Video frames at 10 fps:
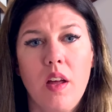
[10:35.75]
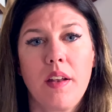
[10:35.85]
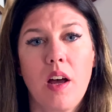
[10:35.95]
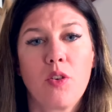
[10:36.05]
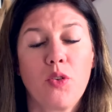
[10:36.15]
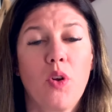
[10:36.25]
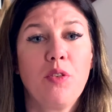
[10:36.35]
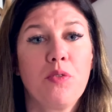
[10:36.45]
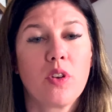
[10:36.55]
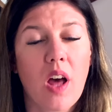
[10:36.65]
Now Yuan
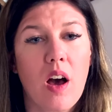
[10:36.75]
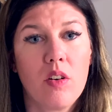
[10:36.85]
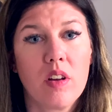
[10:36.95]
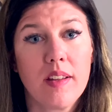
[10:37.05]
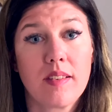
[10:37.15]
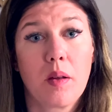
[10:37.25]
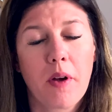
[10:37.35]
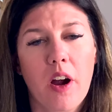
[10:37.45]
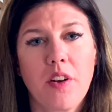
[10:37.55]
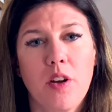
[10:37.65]
Fudao is a
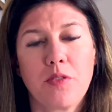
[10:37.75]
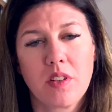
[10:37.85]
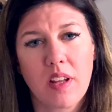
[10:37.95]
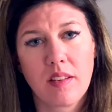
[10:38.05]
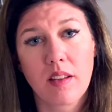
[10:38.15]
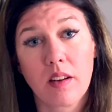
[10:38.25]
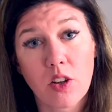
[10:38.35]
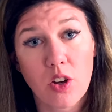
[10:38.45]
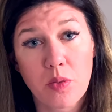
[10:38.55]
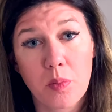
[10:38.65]
part of the Tencent
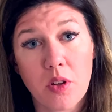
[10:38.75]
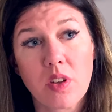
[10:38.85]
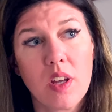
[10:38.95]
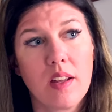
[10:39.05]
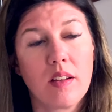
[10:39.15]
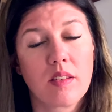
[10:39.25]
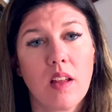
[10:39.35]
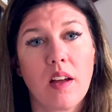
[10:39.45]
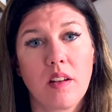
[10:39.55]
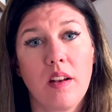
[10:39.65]
Cosmos. It's
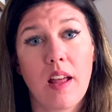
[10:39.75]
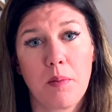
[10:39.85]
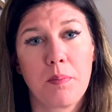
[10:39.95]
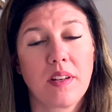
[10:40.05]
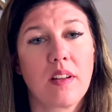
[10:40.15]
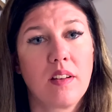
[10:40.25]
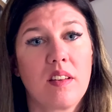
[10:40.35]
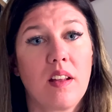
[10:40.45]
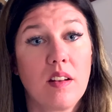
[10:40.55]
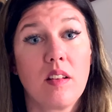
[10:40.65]
not an app by
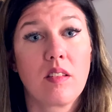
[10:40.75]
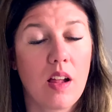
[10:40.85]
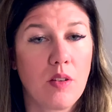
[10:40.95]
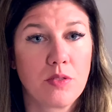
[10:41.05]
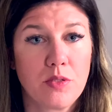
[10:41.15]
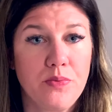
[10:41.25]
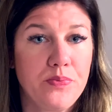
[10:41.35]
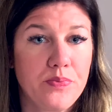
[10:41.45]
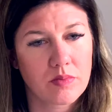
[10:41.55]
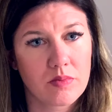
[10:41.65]
Tencent itself.
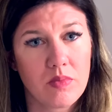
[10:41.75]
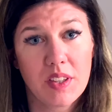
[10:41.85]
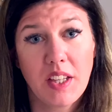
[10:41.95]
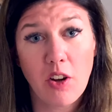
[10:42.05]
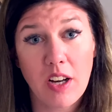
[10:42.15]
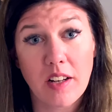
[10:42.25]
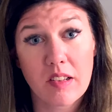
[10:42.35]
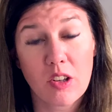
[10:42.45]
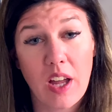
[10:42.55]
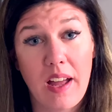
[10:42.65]
Now let's
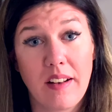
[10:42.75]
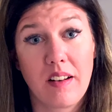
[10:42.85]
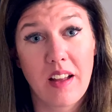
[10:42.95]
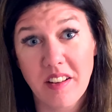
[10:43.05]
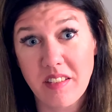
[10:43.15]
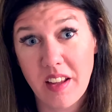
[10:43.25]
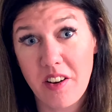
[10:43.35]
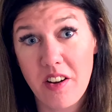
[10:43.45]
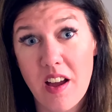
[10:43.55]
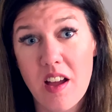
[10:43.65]
look at the last
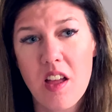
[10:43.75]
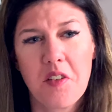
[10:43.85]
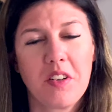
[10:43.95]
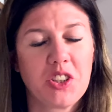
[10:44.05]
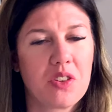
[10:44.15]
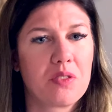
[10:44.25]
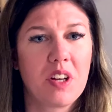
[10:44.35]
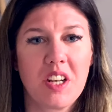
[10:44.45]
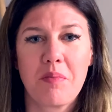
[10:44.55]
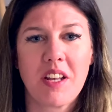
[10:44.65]
area, which is a
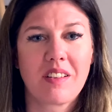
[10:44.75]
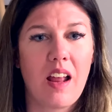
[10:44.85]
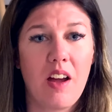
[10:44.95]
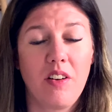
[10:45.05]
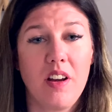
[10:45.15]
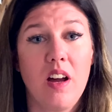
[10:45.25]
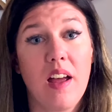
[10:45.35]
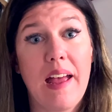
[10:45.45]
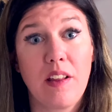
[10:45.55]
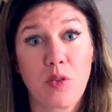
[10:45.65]
fundamental area
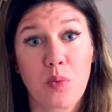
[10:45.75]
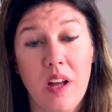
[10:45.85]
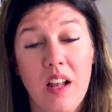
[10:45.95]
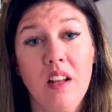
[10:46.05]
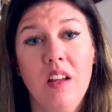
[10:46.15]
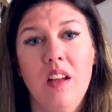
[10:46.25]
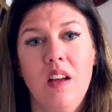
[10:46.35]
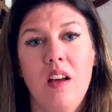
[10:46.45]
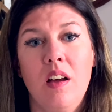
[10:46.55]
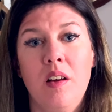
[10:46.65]
as well.
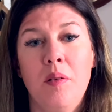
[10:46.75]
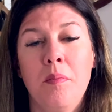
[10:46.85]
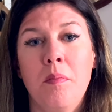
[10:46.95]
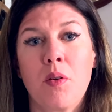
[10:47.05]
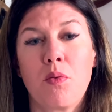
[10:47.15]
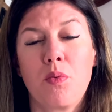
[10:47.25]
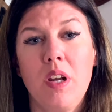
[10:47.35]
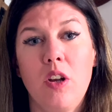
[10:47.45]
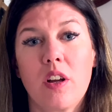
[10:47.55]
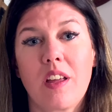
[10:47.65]
Um, we
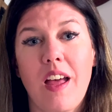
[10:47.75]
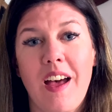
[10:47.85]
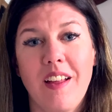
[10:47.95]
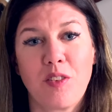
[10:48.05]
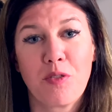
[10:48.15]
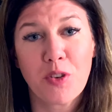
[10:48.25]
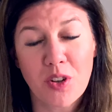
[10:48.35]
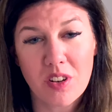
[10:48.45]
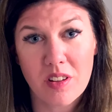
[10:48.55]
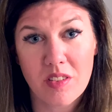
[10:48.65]
look at the food
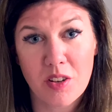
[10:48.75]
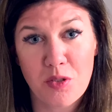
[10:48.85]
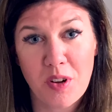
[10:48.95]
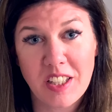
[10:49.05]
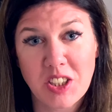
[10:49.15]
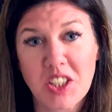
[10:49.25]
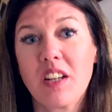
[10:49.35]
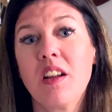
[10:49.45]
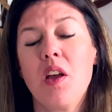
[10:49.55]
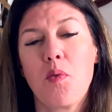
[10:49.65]

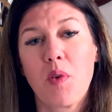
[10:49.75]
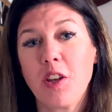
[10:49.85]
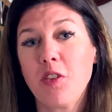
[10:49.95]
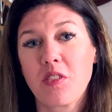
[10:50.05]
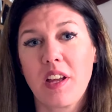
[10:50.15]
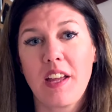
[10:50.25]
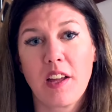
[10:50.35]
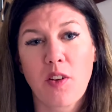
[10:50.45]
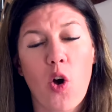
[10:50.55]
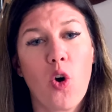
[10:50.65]
situation. When you stay
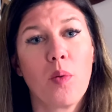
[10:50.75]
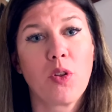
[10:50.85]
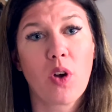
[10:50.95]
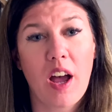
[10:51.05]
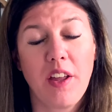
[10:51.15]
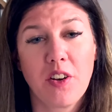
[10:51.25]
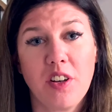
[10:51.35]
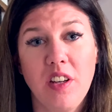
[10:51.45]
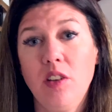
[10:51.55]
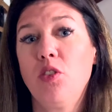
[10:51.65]
at home, you either
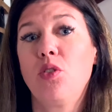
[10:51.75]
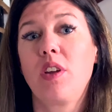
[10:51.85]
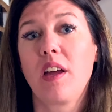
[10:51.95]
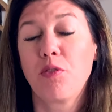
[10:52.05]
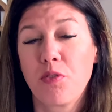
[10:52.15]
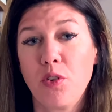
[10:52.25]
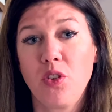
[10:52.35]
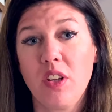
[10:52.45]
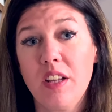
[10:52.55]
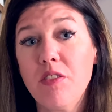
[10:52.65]
need to get food
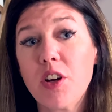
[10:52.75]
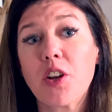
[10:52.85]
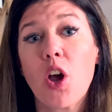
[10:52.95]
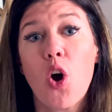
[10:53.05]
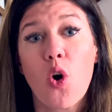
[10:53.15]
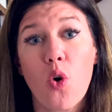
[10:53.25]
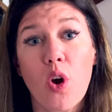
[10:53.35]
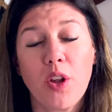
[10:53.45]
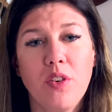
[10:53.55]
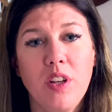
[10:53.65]
delivered or
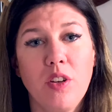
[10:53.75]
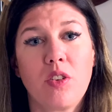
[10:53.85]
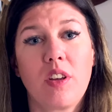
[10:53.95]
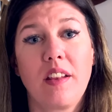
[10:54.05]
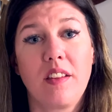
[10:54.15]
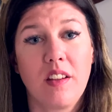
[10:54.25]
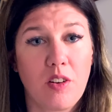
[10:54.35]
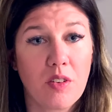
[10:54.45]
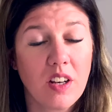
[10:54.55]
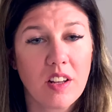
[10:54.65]
you need to get the
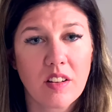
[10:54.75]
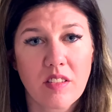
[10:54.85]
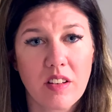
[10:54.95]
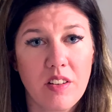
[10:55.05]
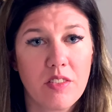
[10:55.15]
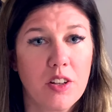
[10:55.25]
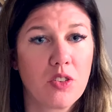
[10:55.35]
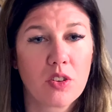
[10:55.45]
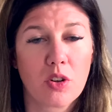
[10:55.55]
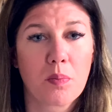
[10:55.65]
ingredients delivered
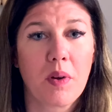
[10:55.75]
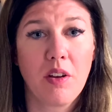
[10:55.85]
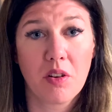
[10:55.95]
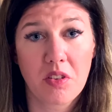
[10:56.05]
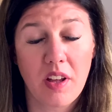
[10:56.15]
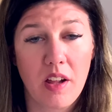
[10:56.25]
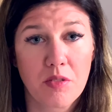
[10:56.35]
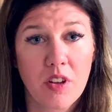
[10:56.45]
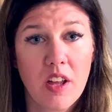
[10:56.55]
to cook by yourself.